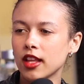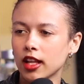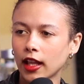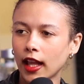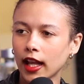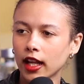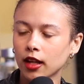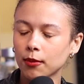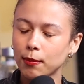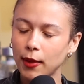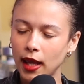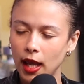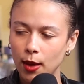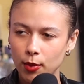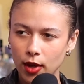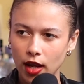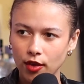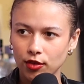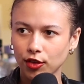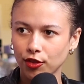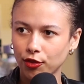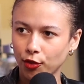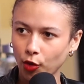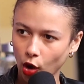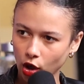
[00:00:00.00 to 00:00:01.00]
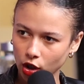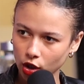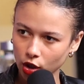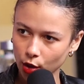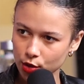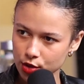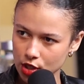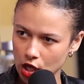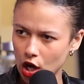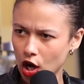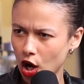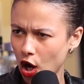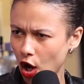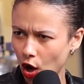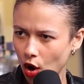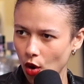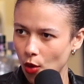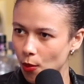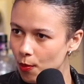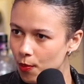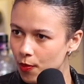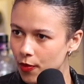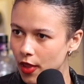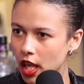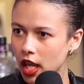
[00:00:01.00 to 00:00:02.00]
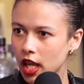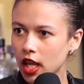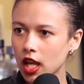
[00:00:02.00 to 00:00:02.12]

thing, like, babe, we have to foreclose our home.